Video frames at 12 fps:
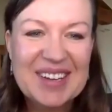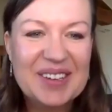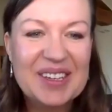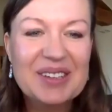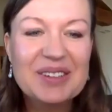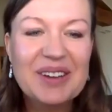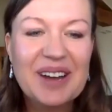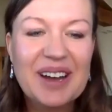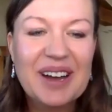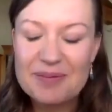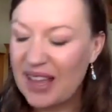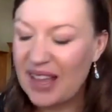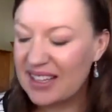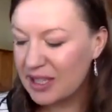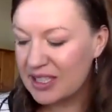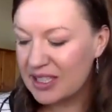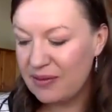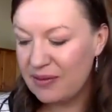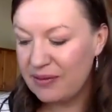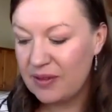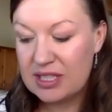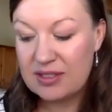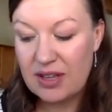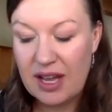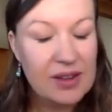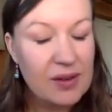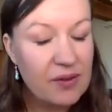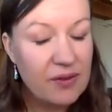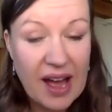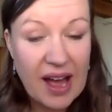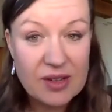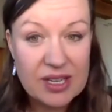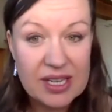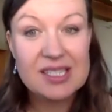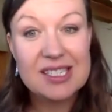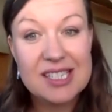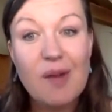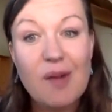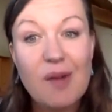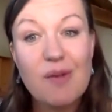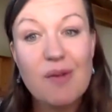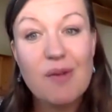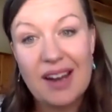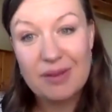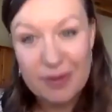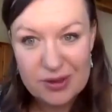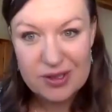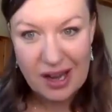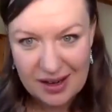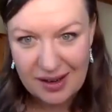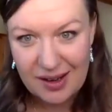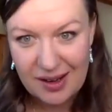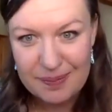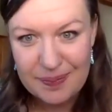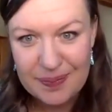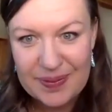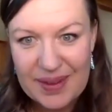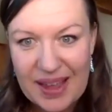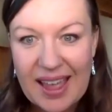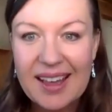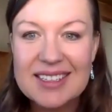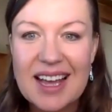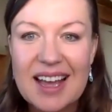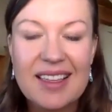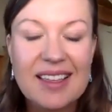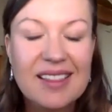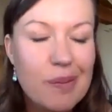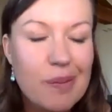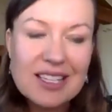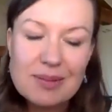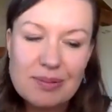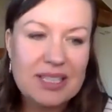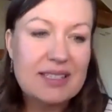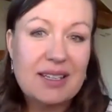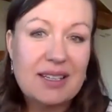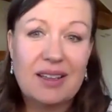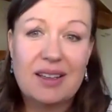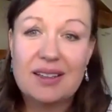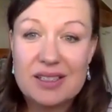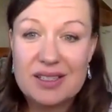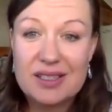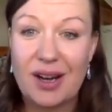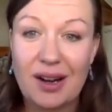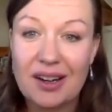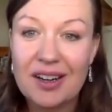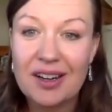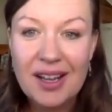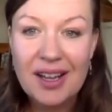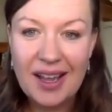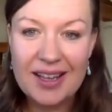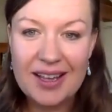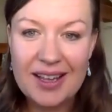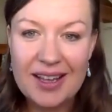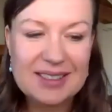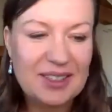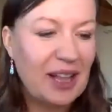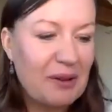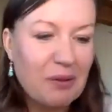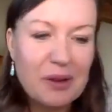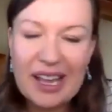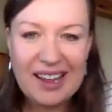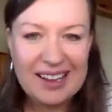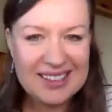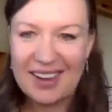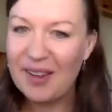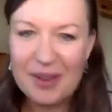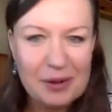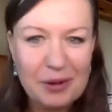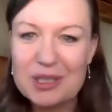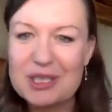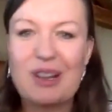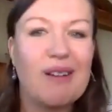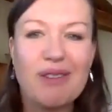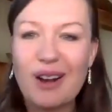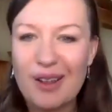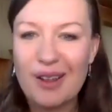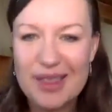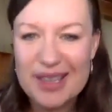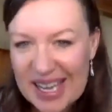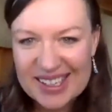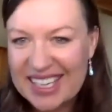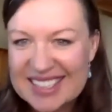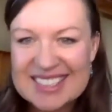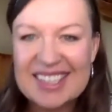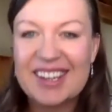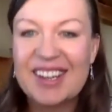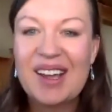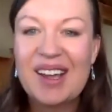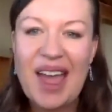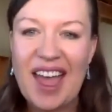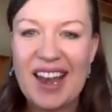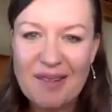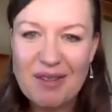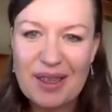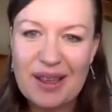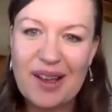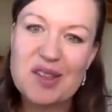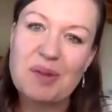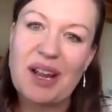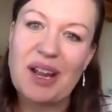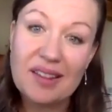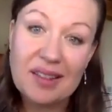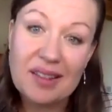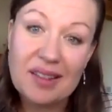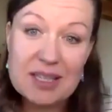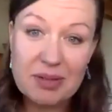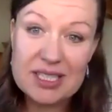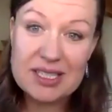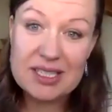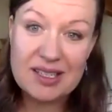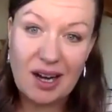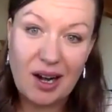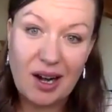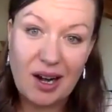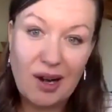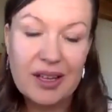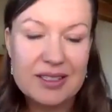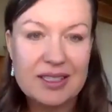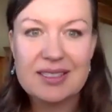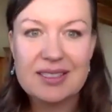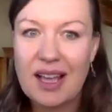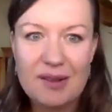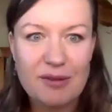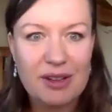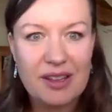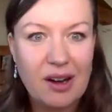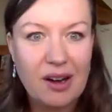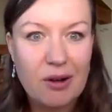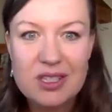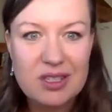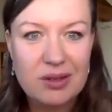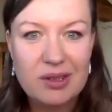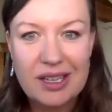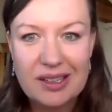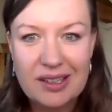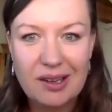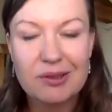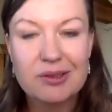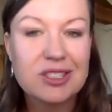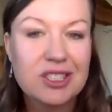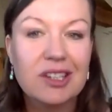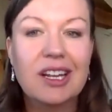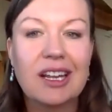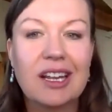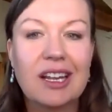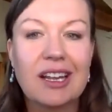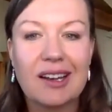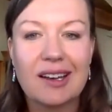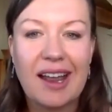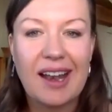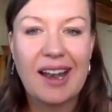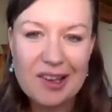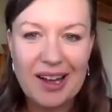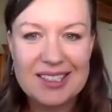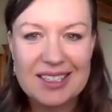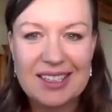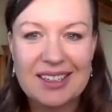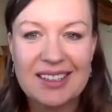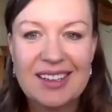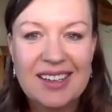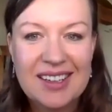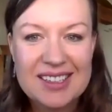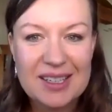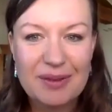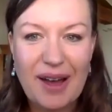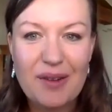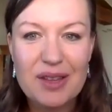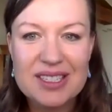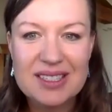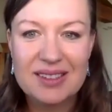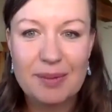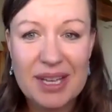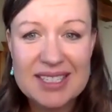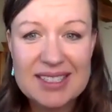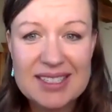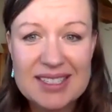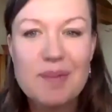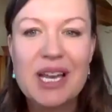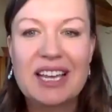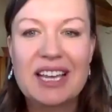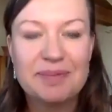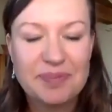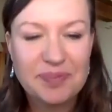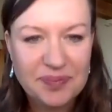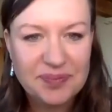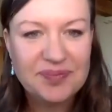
so you um, isabel's founded stopfightingfood.com and i think the best place to to start is like we'll get into all the cool stuff and all the techniques and and everything else but i think the best place to start really is just kind of with your own story and your own journey and and how you got to to found this amazing company